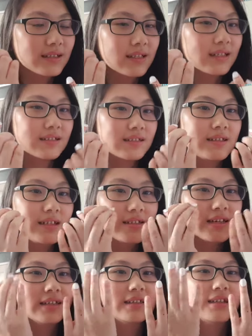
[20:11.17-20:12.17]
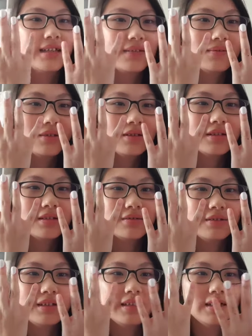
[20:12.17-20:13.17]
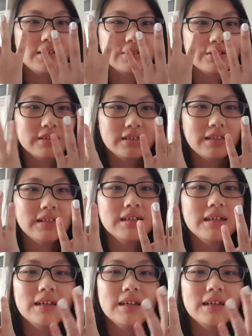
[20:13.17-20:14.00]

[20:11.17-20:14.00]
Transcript: Yes, day 10, and I've lost 3 nails already.